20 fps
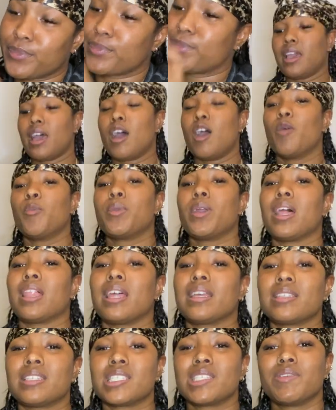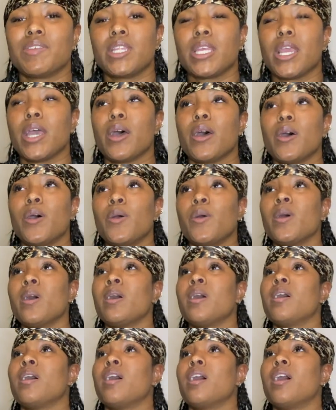I hope y'all like this video.
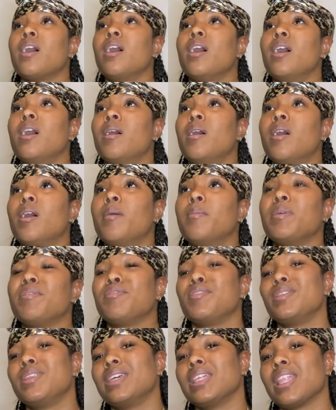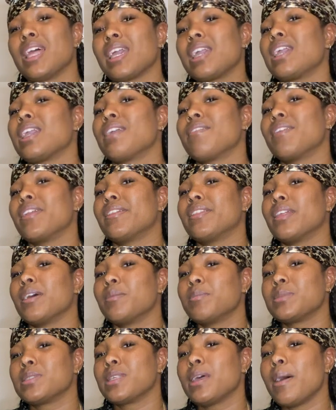If you did like it, give it a
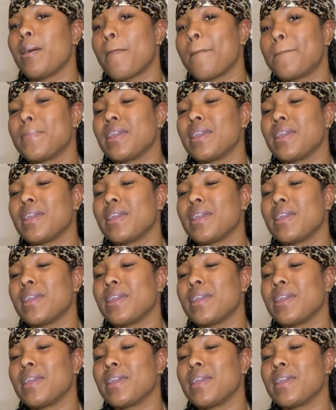thumbs up.